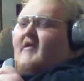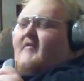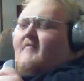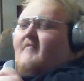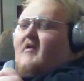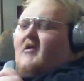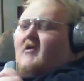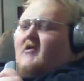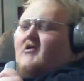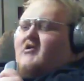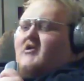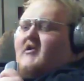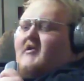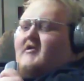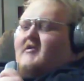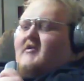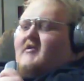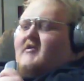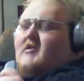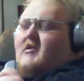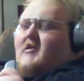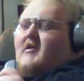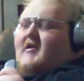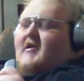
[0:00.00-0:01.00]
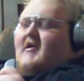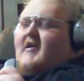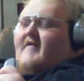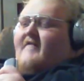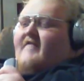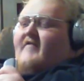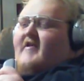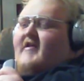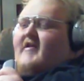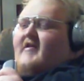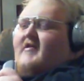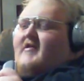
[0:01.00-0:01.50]
can mark Justice League off
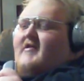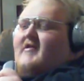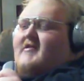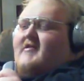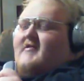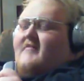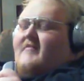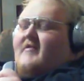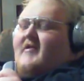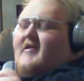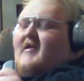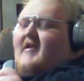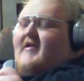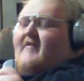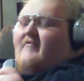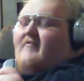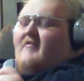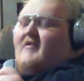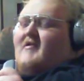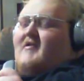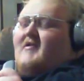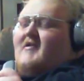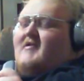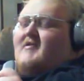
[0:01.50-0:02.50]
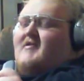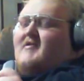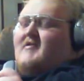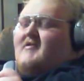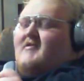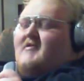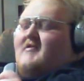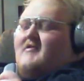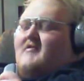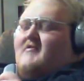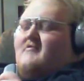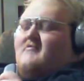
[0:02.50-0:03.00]
that list of being halfway
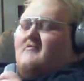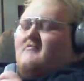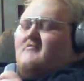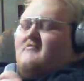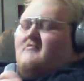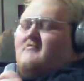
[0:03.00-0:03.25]
decent. So.